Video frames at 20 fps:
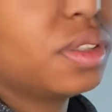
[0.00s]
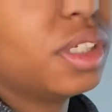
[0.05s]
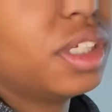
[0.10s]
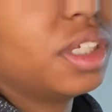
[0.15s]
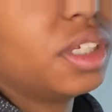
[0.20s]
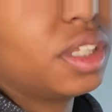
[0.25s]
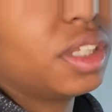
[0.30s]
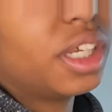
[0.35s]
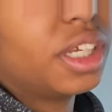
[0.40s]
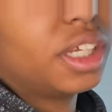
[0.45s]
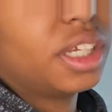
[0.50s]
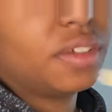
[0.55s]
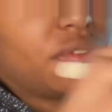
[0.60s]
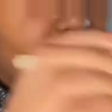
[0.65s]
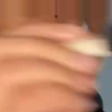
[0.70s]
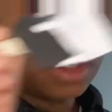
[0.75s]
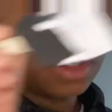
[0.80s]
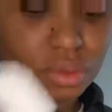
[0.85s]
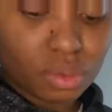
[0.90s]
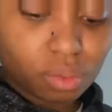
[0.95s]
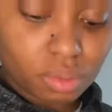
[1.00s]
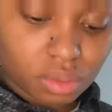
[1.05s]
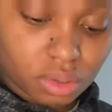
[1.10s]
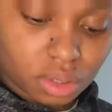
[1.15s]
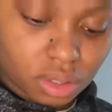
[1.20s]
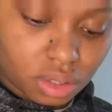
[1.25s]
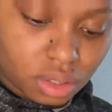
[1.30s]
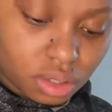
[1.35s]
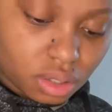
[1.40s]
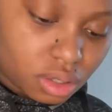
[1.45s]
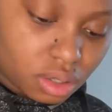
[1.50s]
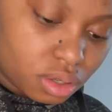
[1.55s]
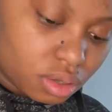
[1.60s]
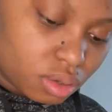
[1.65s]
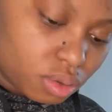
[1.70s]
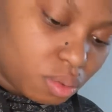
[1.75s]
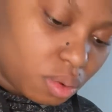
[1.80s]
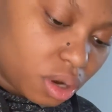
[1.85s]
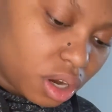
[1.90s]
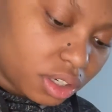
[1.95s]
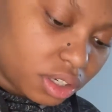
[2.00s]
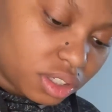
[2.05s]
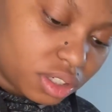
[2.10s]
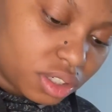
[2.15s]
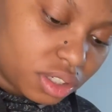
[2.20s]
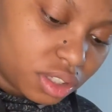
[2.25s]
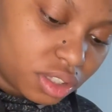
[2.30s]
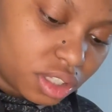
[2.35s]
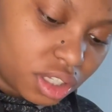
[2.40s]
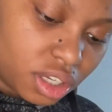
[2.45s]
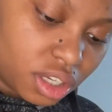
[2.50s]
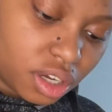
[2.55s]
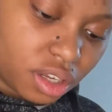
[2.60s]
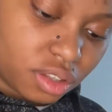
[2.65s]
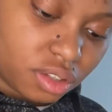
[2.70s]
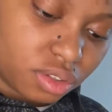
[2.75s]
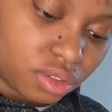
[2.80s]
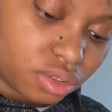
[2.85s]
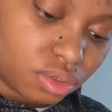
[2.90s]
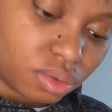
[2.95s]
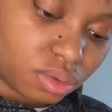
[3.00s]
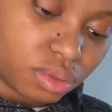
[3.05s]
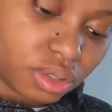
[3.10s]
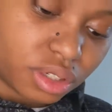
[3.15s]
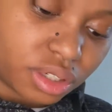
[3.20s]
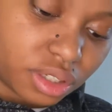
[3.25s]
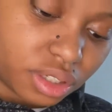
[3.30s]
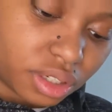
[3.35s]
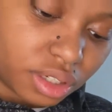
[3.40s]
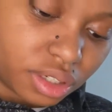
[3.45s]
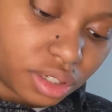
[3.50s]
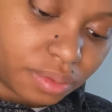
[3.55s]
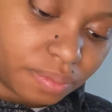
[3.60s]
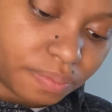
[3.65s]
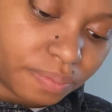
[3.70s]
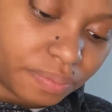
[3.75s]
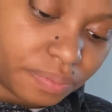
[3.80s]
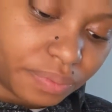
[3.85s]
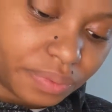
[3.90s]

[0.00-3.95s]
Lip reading: like if you watched the other story time,